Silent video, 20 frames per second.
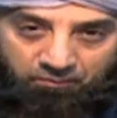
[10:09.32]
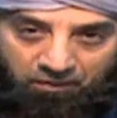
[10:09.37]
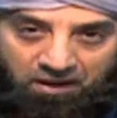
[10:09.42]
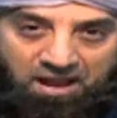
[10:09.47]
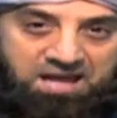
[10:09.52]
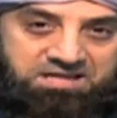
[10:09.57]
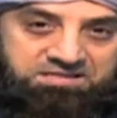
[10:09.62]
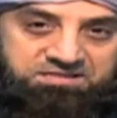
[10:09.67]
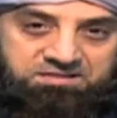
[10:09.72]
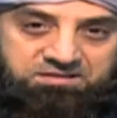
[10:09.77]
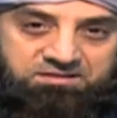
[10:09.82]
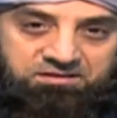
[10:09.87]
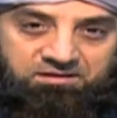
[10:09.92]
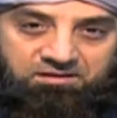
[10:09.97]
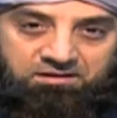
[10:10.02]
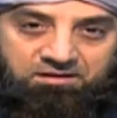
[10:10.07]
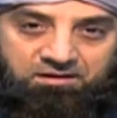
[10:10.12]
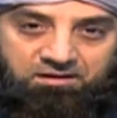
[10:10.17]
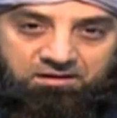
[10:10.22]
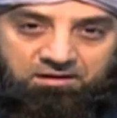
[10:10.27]
blessed
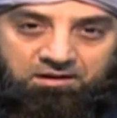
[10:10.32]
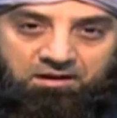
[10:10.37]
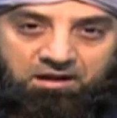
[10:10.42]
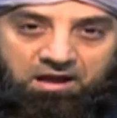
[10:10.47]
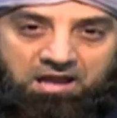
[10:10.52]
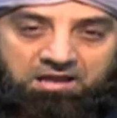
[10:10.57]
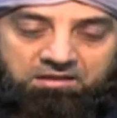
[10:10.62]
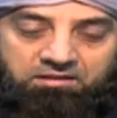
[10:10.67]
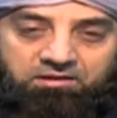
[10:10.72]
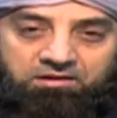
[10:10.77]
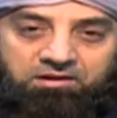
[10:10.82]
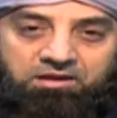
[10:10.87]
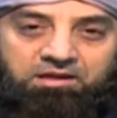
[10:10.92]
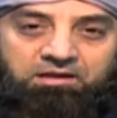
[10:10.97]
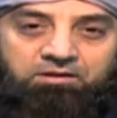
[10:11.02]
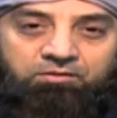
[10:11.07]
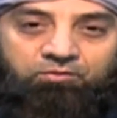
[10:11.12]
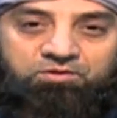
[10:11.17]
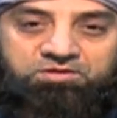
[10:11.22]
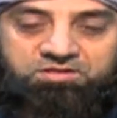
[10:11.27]
in that
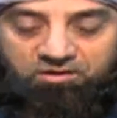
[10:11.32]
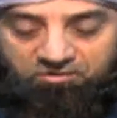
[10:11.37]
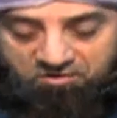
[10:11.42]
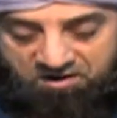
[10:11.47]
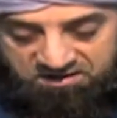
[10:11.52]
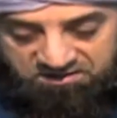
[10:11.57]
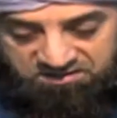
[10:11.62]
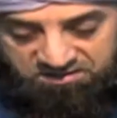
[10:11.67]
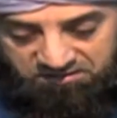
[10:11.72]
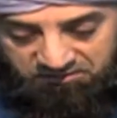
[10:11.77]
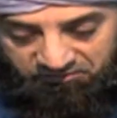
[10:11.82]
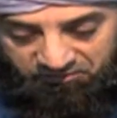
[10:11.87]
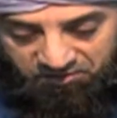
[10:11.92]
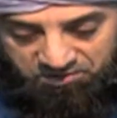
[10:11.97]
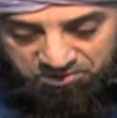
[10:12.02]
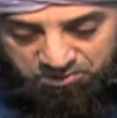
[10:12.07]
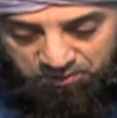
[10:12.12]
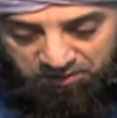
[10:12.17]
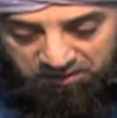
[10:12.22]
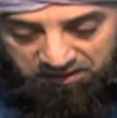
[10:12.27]
he was the grandson of
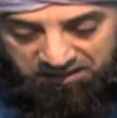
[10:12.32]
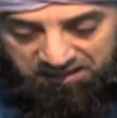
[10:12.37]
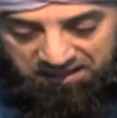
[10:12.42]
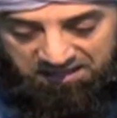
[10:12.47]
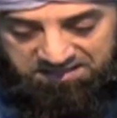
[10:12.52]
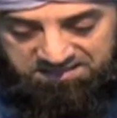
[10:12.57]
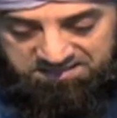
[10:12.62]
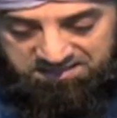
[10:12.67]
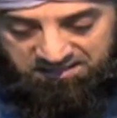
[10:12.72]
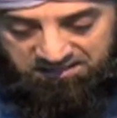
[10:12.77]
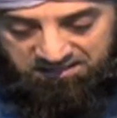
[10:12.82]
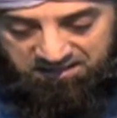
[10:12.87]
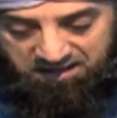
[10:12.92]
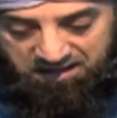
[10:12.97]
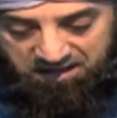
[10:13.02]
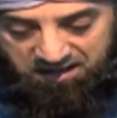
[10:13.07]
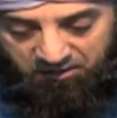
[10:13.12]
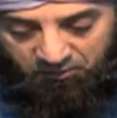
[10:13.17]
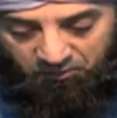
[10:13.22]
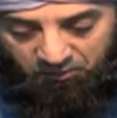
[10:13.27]
Rasulullah
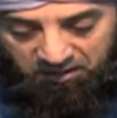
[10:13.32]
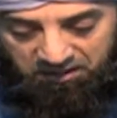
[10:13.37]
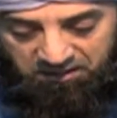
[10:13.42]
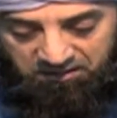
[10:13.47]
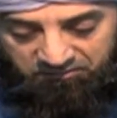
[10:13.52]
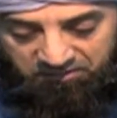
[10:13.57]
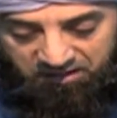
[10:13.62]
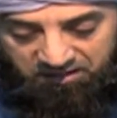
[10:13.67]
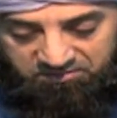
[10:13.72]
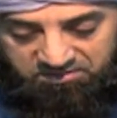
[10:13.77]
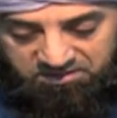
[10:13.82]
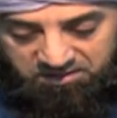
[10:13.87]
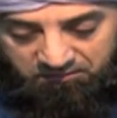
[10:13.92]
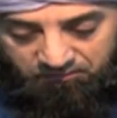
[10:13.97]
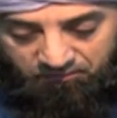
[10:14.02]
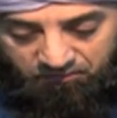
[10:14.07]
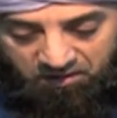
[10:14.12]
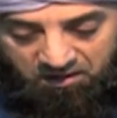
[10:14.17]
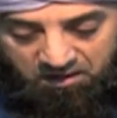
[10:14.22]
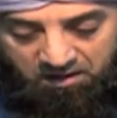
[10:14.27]
sallallahu alayhi wa
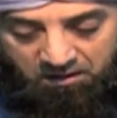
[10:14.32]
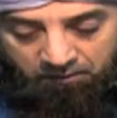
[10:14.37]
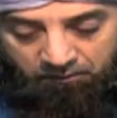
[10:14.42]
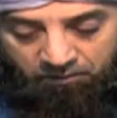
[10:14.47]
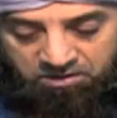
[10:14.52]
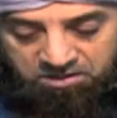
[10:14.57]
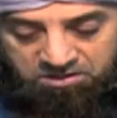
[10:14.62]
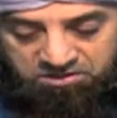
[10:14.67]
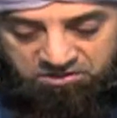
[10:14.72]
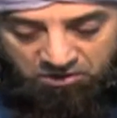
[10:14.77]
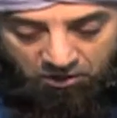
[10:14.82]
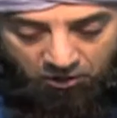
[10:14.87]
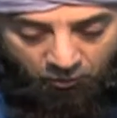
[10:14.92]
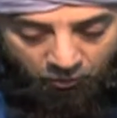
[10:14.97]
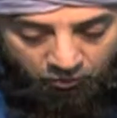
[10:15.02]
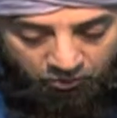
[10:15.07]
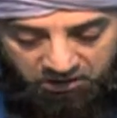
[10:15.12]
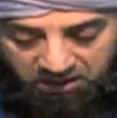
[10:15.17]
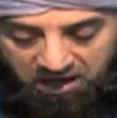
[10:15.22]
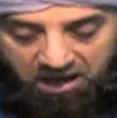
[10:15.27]
But his
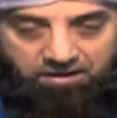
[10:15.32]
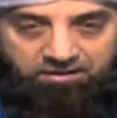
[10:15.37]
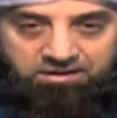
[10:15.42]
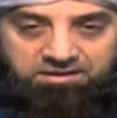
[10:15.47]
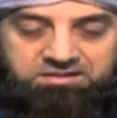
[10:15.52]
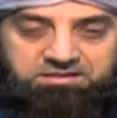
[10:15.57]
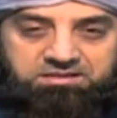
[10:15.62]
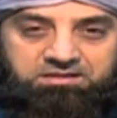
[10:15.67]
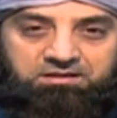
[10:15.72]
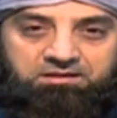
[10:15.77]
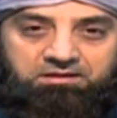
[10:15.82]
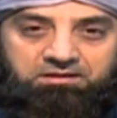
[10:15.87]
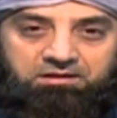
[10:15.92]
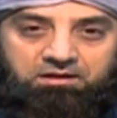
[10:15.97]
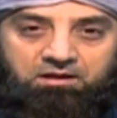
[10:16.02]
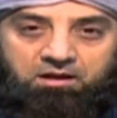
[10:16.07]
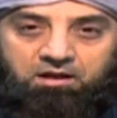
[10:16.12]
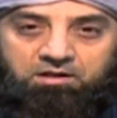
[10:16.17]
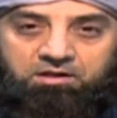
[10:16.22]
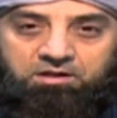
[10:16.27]
own character
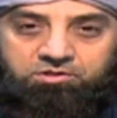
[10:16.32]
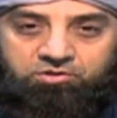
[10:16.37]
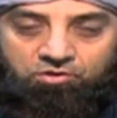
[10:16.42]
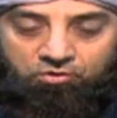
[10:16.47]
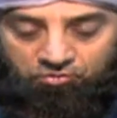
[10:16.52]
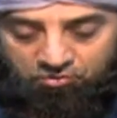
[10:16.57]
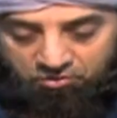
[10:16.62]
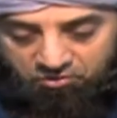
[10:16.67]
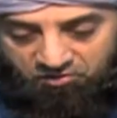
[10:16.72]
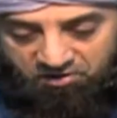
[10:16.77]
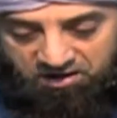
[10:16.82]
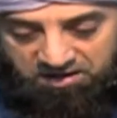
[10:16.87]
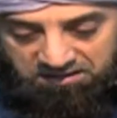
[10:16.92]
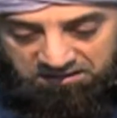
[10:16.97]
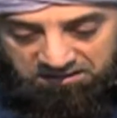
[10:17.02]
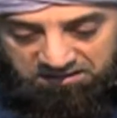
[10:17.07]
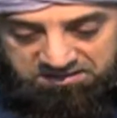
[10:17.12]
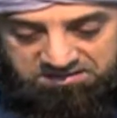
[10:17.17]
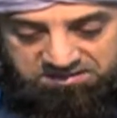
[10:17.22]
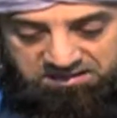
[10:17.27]
and his own
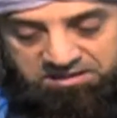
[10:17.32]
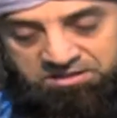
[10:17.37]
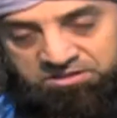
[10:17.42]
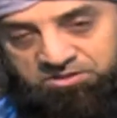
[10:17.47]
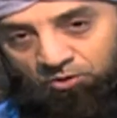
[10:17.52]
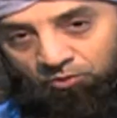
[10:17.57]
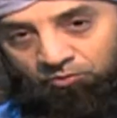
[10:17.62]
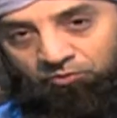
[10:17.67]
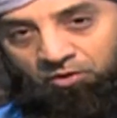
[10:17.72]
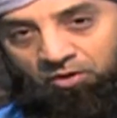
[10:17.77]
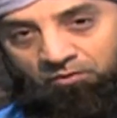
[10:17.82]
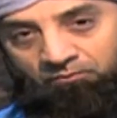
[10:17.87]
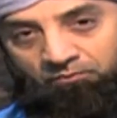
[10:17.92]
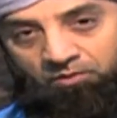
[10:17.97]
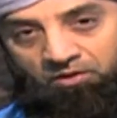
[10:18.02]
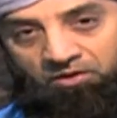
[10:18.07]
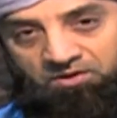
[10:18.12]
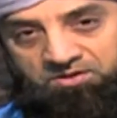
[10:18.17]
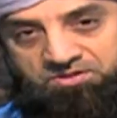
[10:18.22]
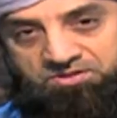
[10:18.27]
greatness in his own
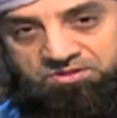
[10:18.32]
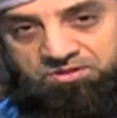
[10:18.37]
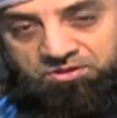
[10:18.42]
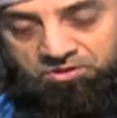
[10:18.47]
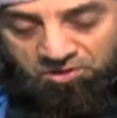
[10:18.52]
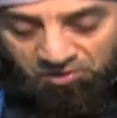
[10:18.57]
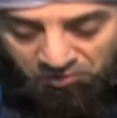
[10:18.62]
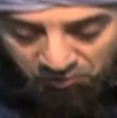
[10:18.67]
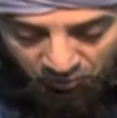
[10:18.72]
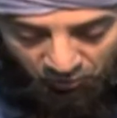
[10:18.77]
humbleness knew